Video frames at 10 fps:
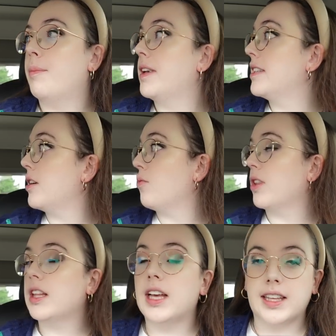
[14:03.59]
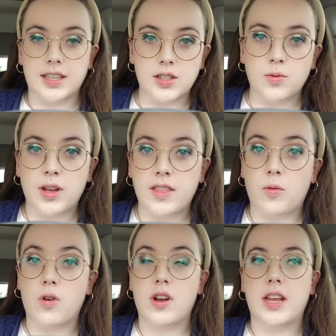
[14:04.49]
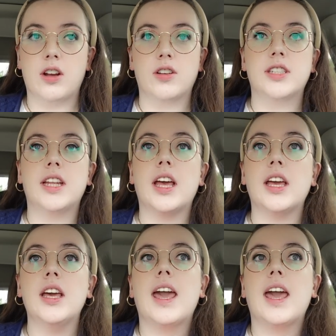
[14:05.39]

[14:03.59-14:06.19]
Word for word: because I really like this one that we're near today,